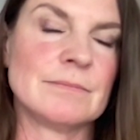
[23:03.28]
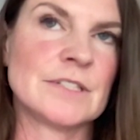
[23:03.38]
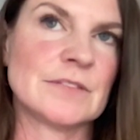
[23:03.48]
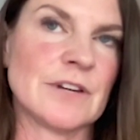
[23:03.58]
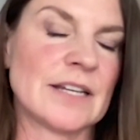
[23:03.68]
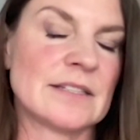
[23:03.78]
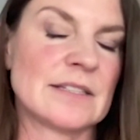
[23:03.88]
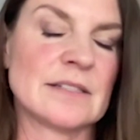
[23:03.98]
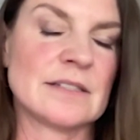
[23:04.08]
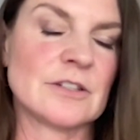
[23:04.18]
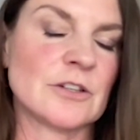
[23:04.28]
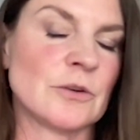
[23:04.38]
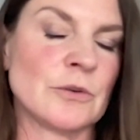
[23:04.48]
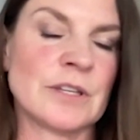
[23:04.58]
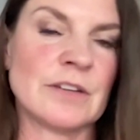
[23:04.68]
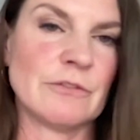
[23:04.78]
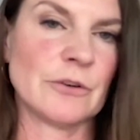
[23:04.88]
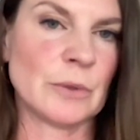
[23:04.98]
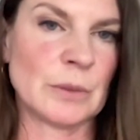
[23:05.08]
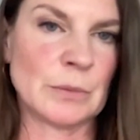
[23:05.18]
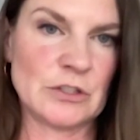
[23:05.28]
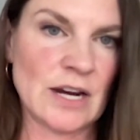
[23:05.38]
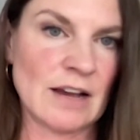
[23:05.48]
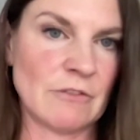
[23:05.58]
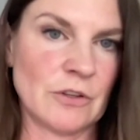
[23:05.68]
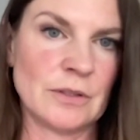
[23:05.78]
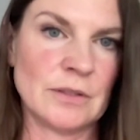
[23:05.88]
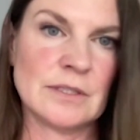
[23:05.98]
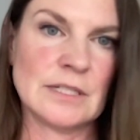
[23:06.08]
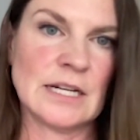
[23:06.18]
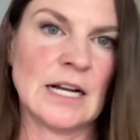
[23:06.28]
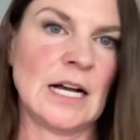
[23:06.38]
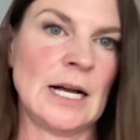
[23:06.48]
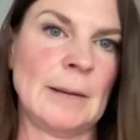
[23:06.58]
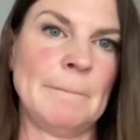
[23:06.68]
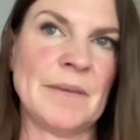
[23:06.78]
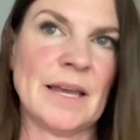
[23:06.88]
devices are only for when we travel um yes.